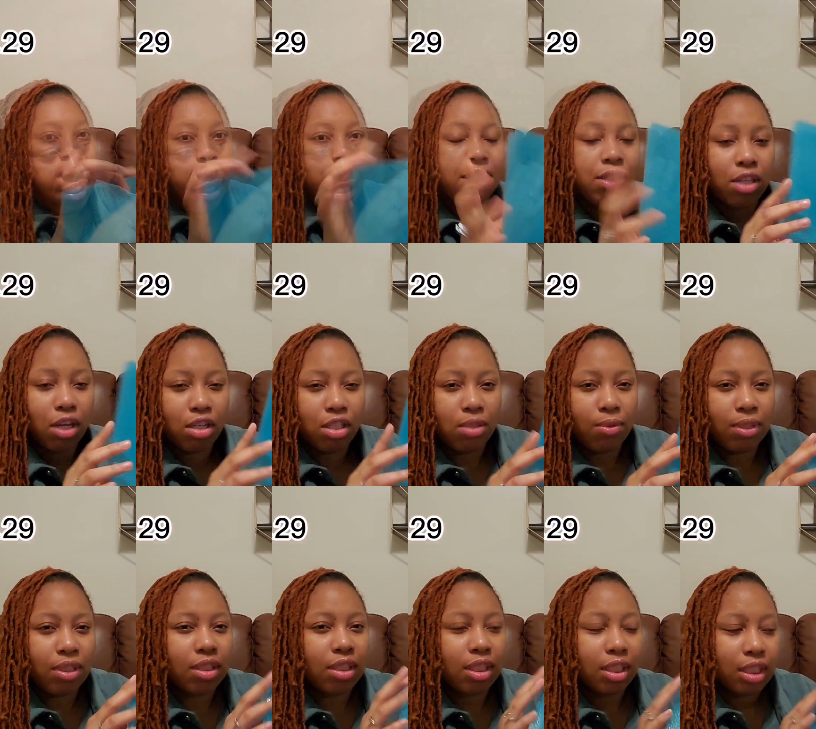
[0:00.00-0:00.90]
I saw this
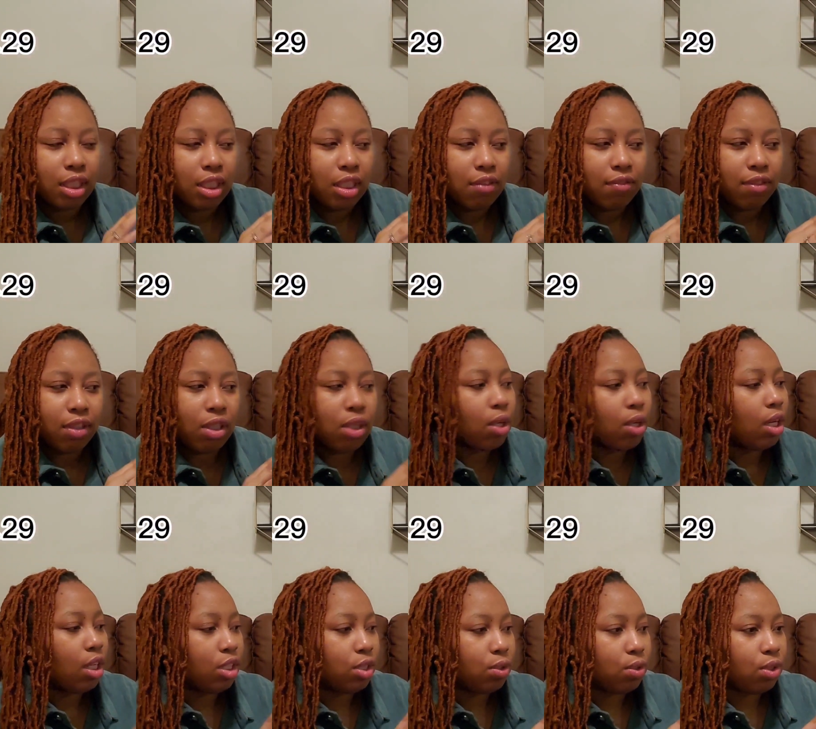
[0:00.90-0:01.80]
was a cleaning video
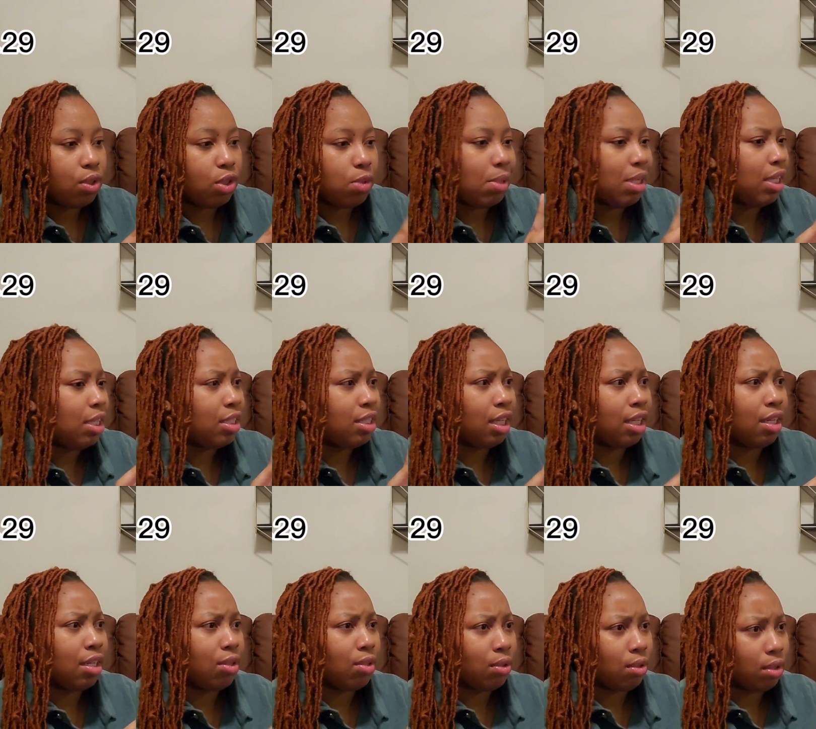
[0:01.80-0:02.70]
on YouTube, and I
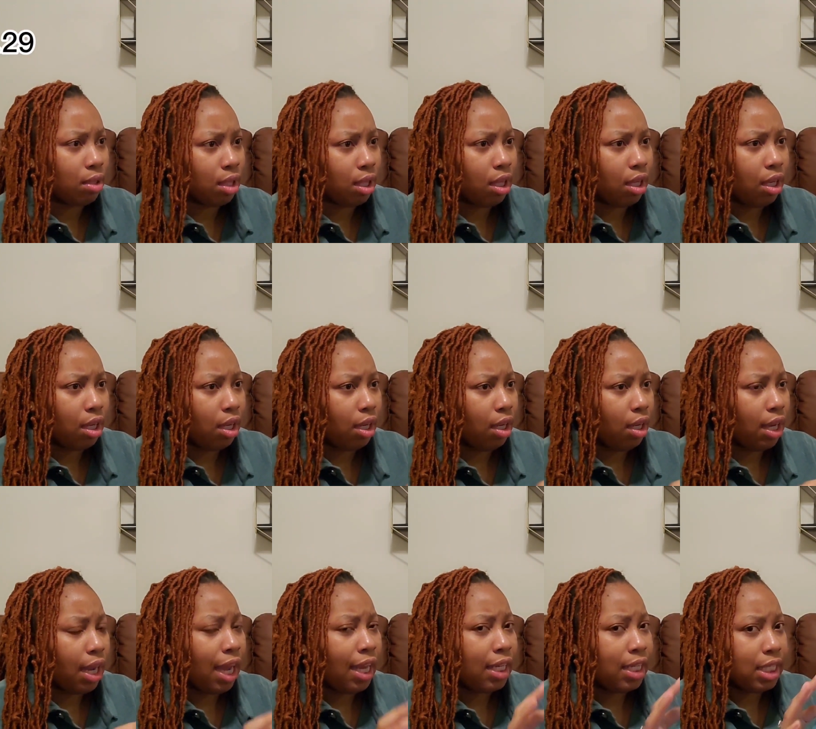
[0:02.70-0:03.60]
said, okay,
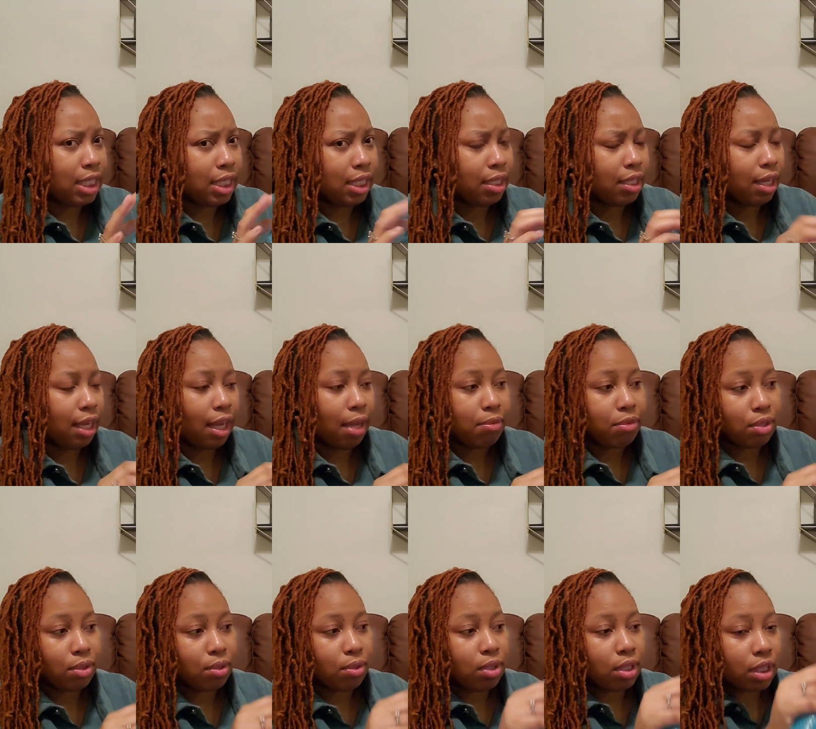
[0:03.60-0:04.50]
I
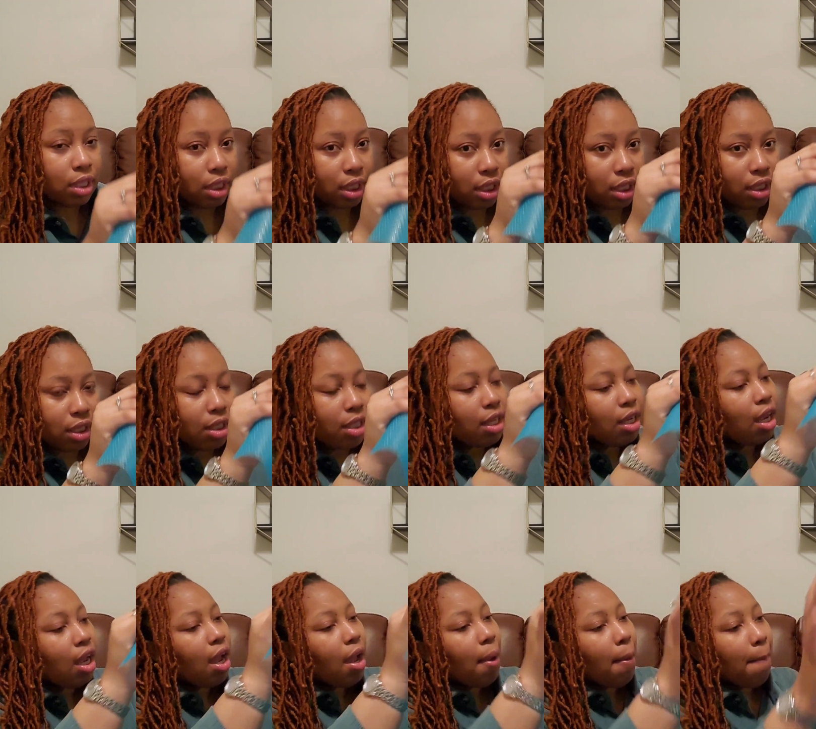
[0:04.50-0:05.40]
absolutely need.
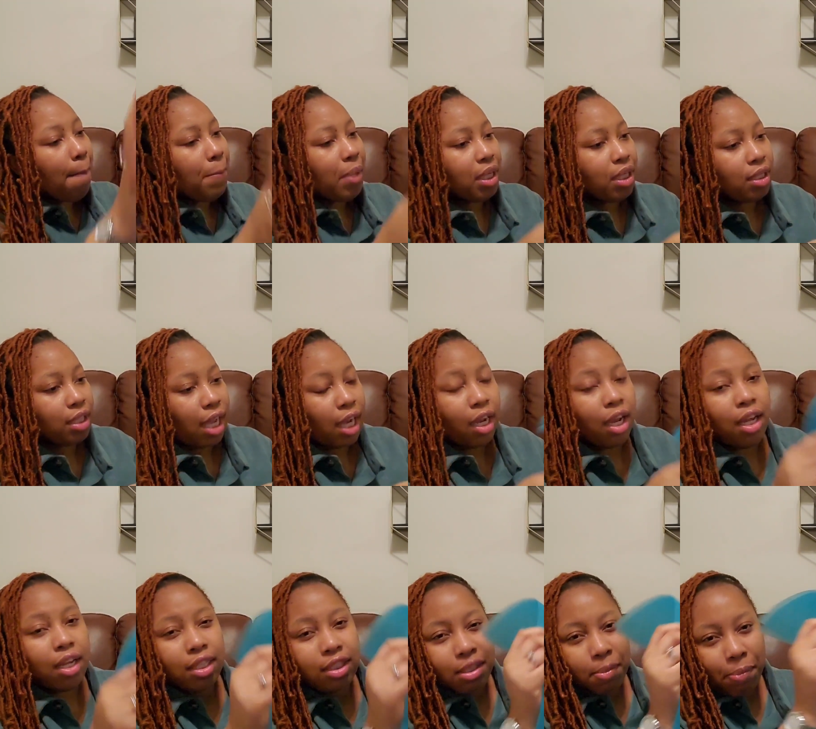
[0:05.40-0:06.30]
But
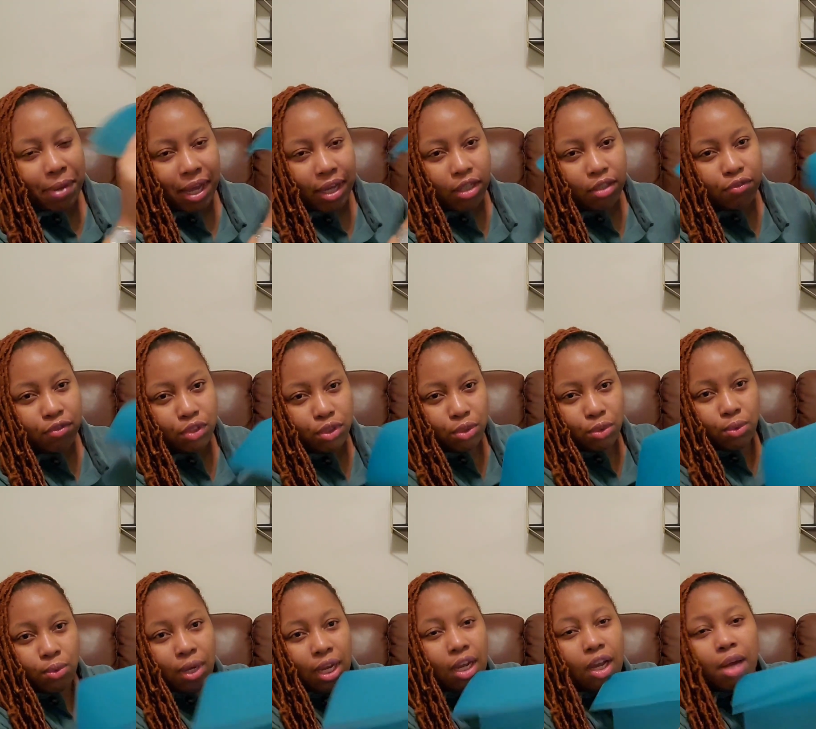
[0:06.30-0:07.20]
it's a pack of
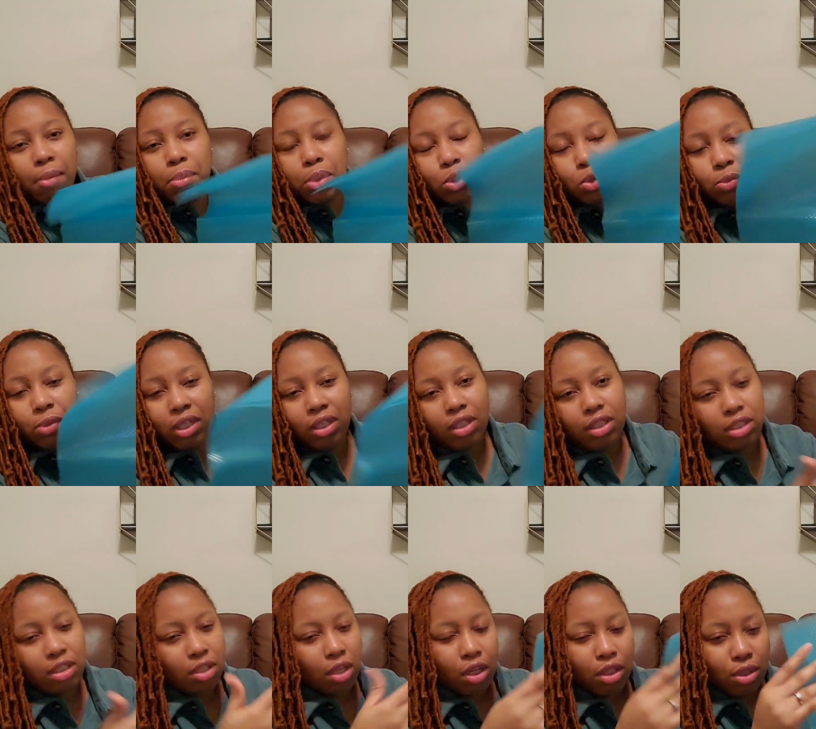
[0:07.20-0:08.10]
2. I got blue
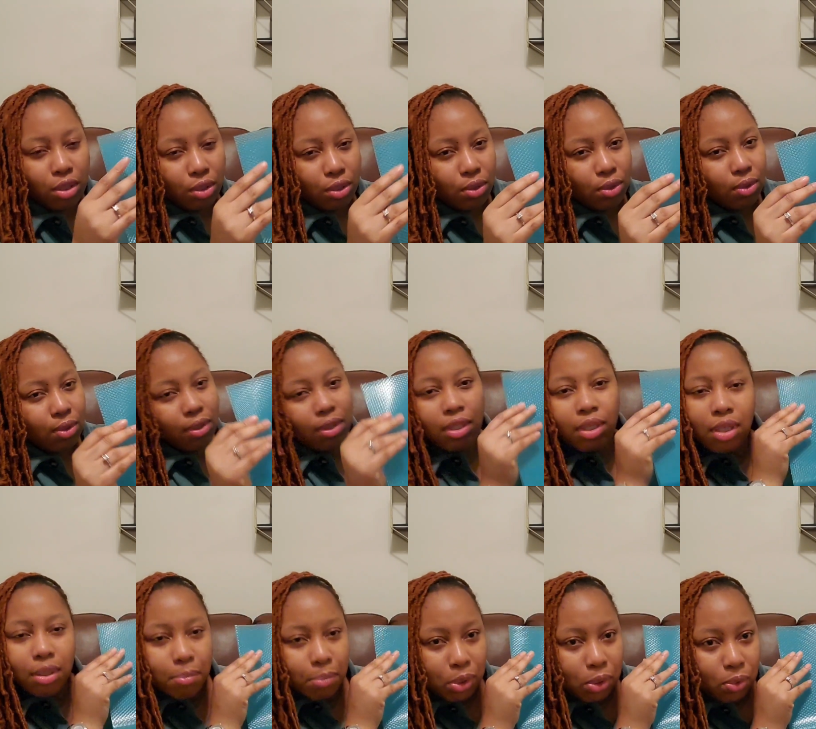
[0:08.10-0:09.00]
because y'all know
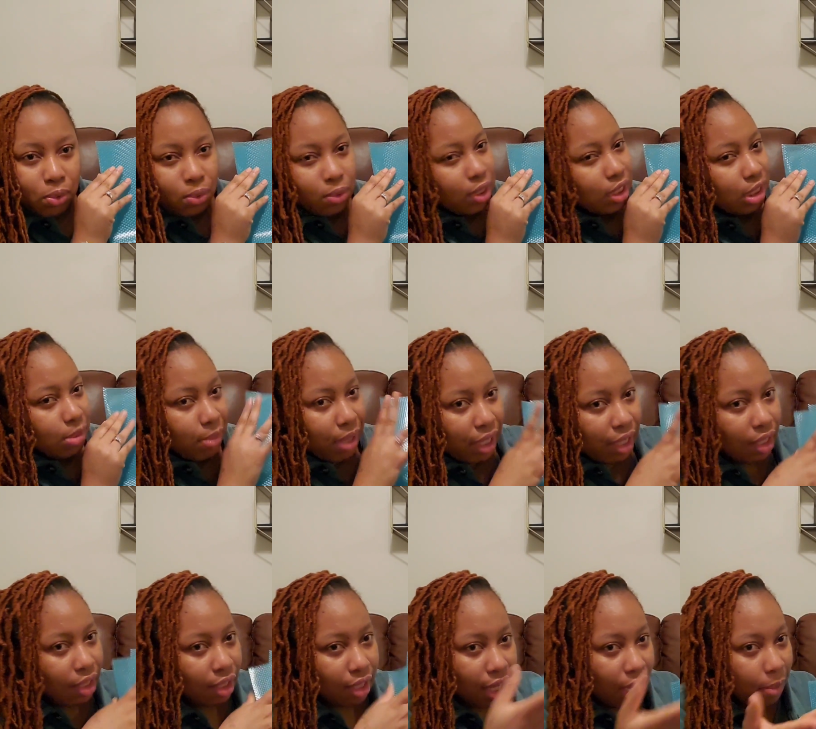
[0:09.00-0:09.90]
blue is my
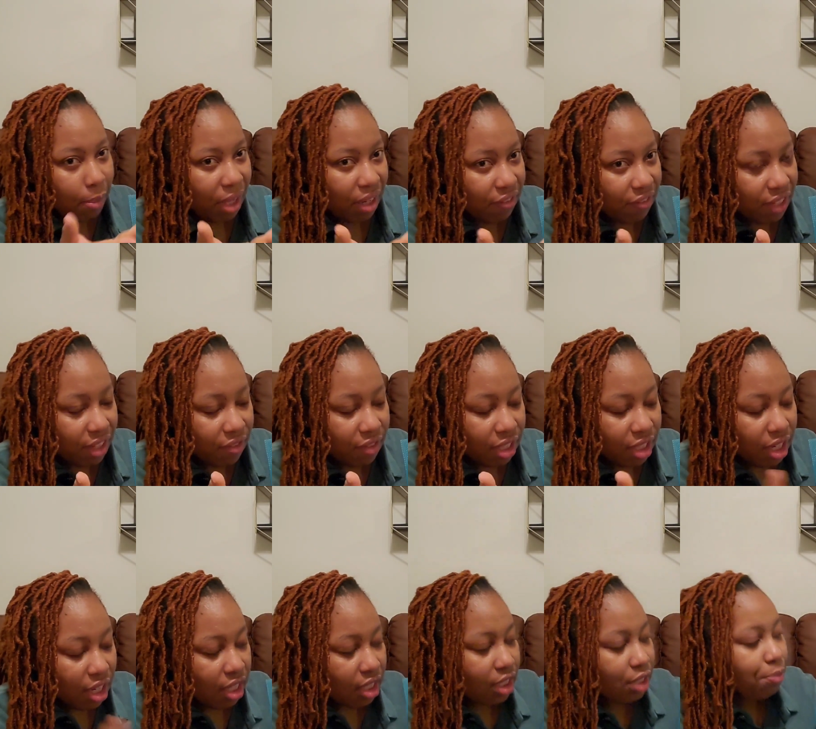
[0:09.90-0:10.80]
favorite
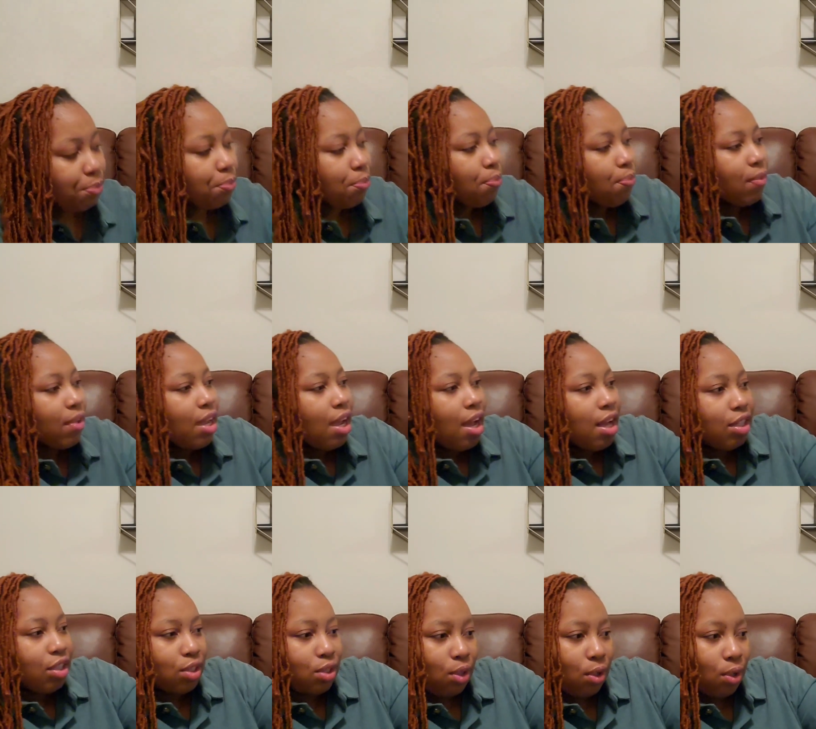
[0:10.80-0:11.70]
color.
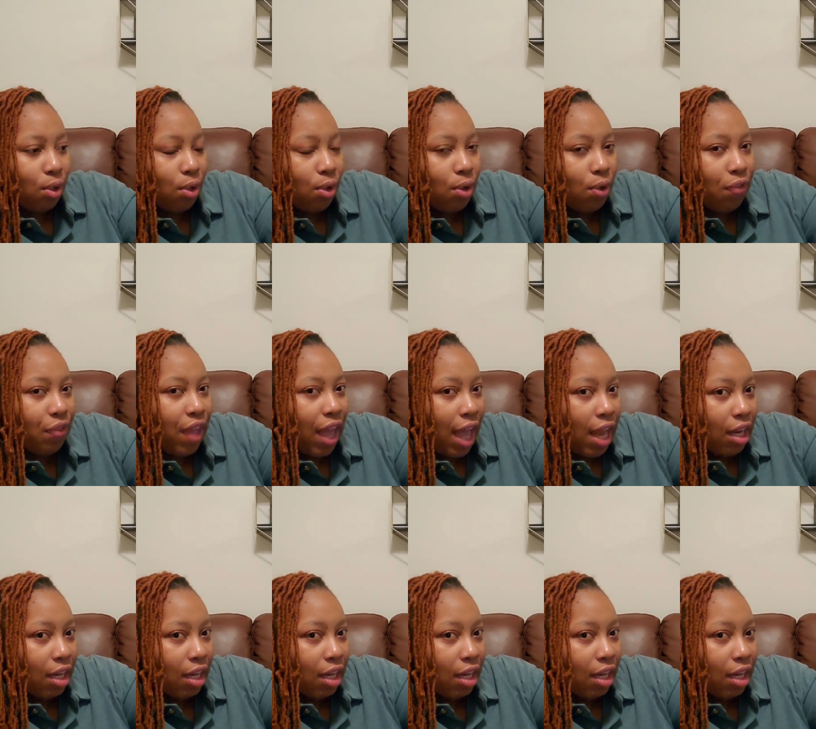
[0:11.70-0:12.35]
So I